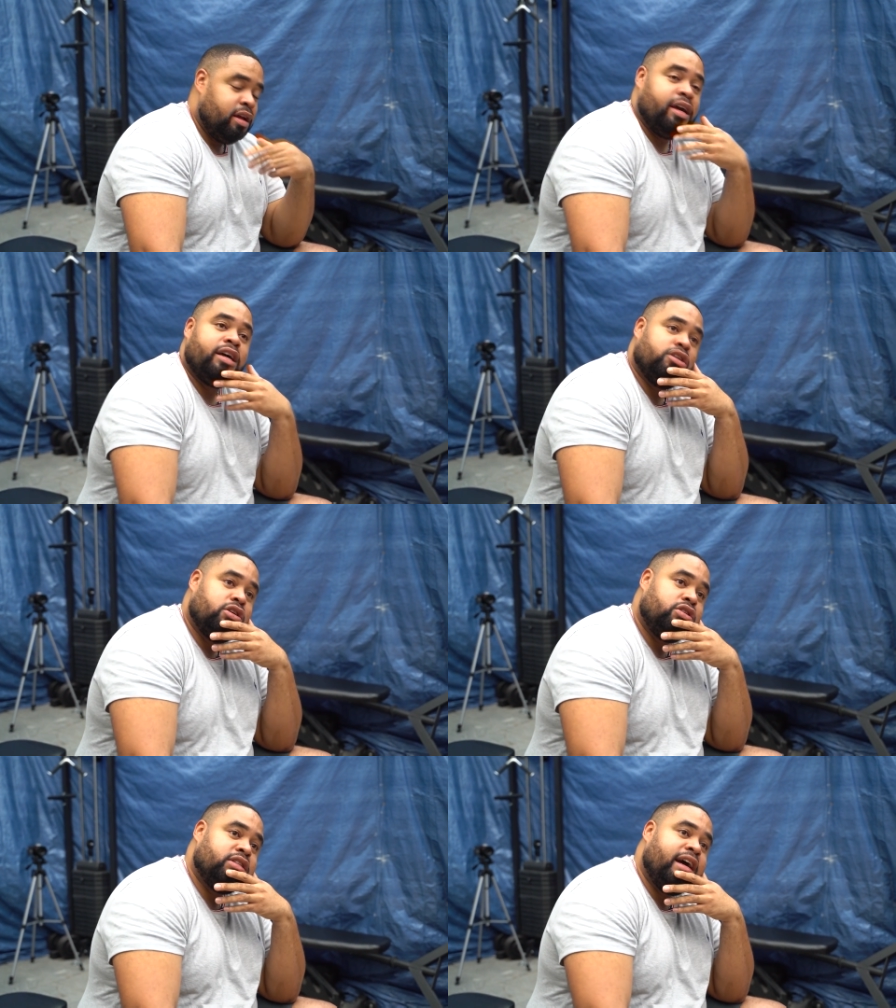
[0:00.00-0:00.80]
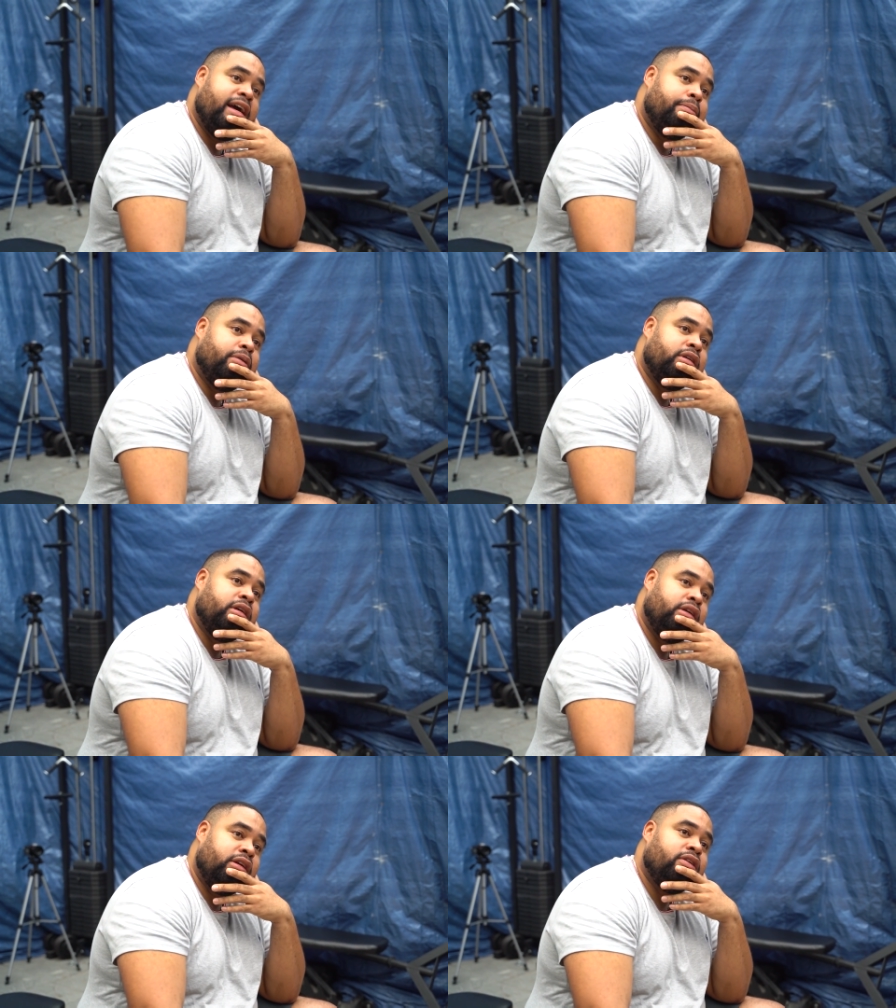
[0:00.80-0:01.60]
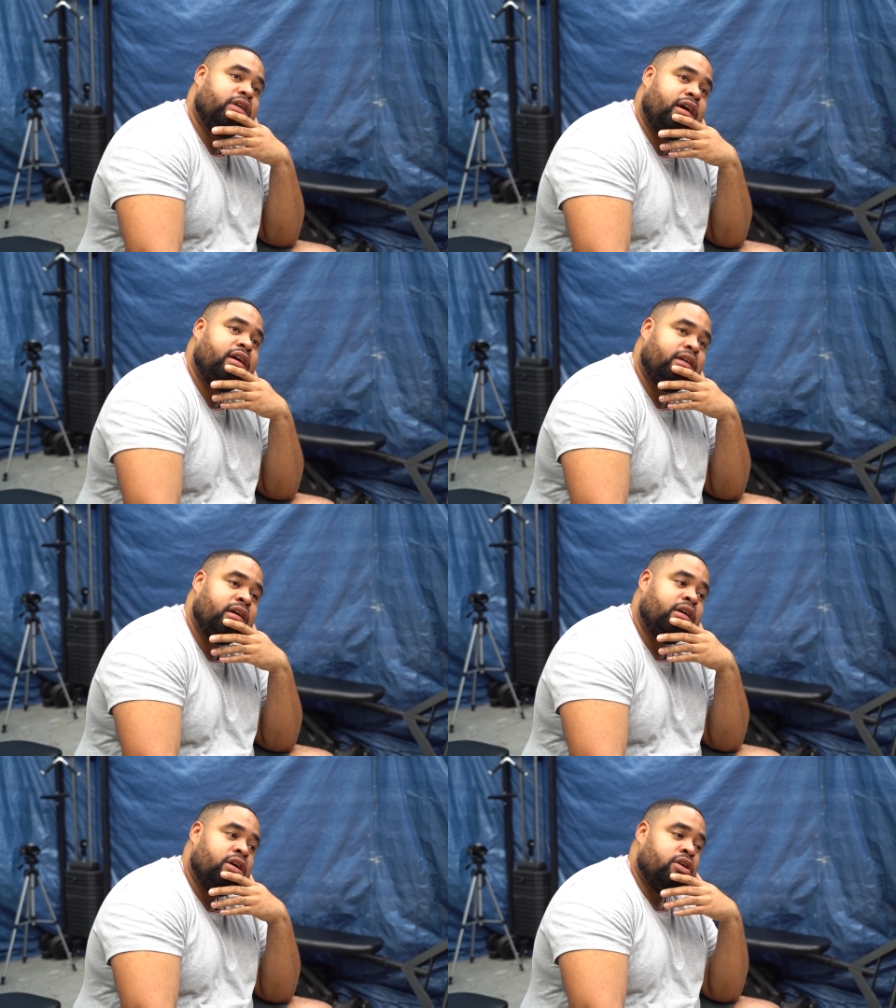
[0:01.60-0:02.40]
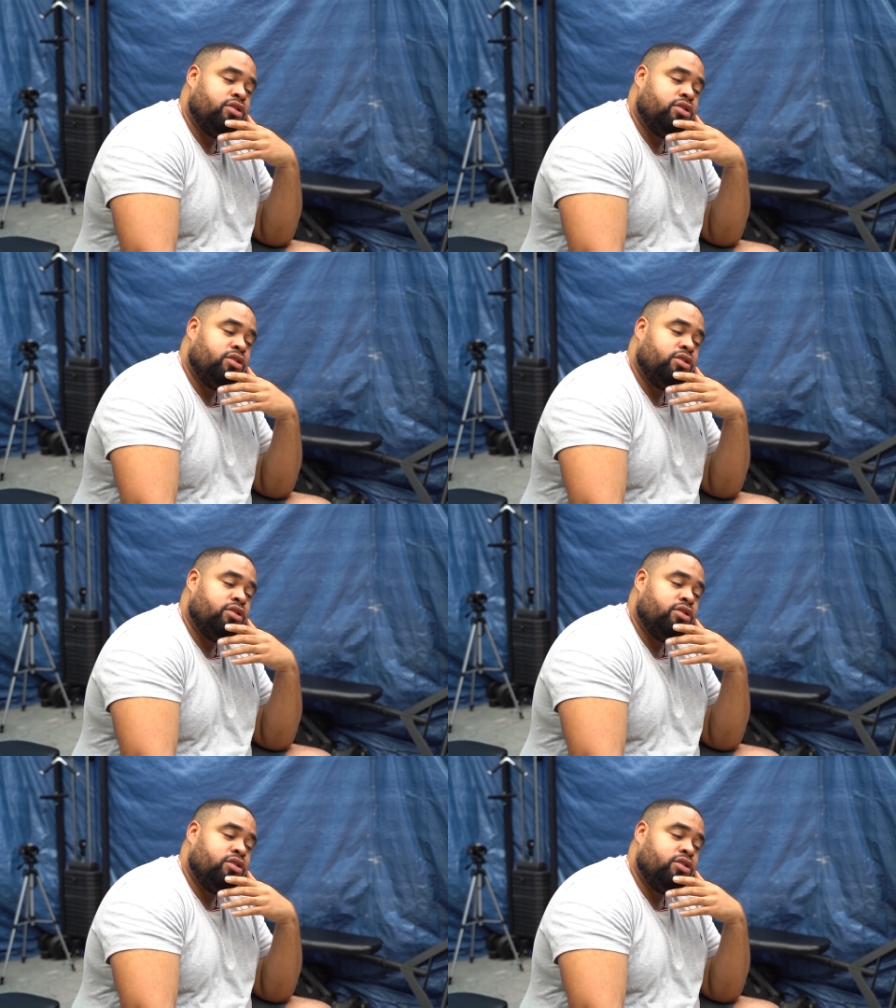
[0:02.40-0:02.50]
they can just, use that, just use that airport. You know, yeah. yeah.